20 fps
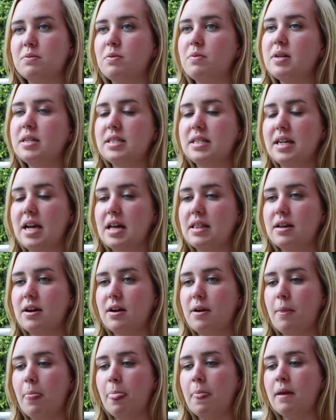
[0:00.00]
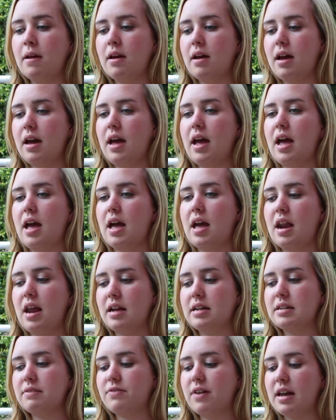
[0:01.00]
We went together and I
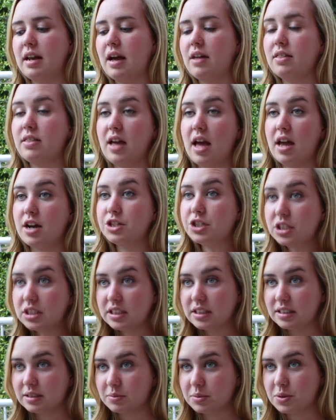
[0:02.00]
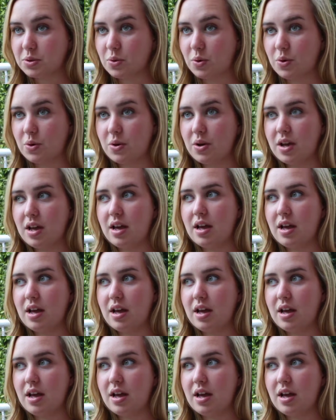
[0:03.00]
ended up finding out they had a journalism school.